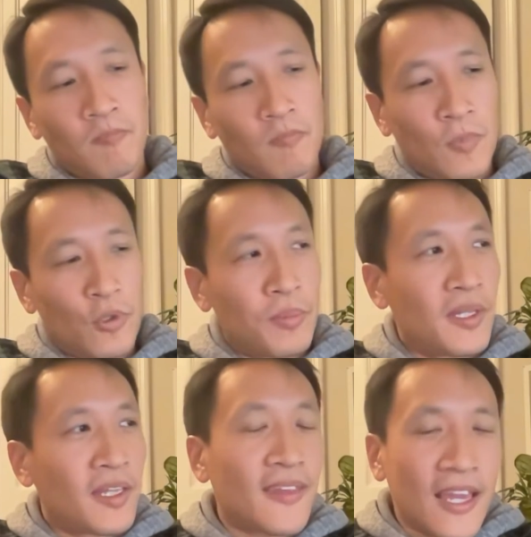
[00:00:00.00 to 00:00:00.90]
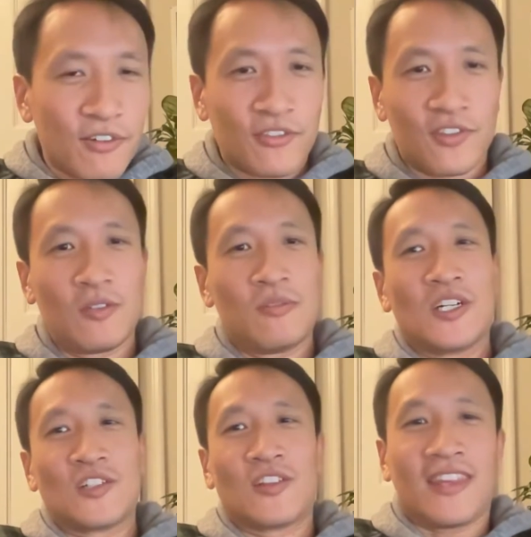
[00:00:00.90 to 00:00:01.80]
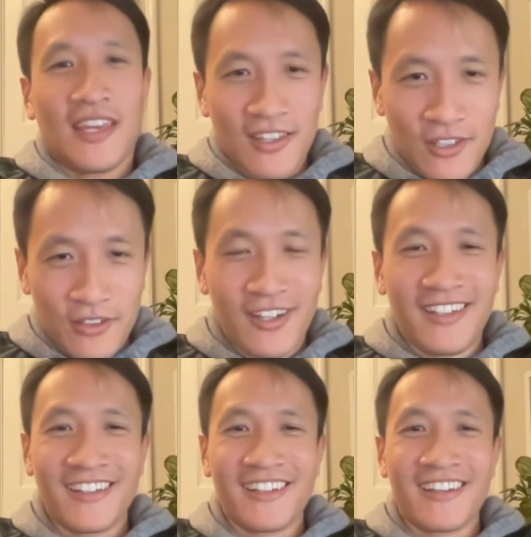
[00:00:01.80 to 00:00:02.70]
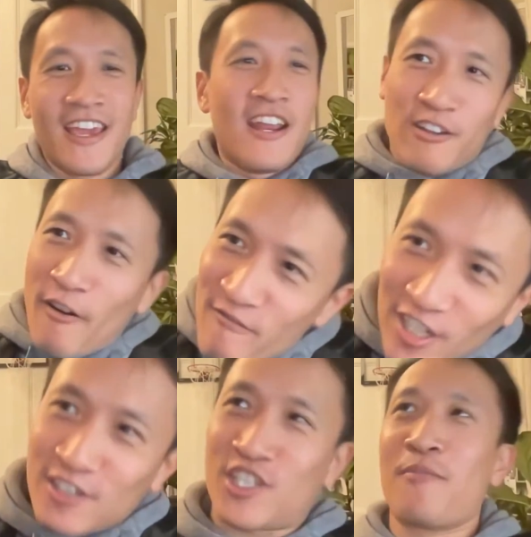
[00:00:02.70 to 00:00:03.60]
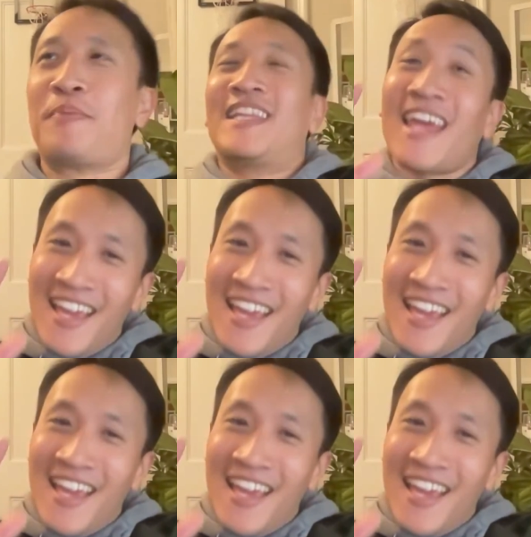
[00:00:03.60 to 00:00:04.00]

You'll be like thankful for the rejection. Thank you. Now go fuck yourself, but thank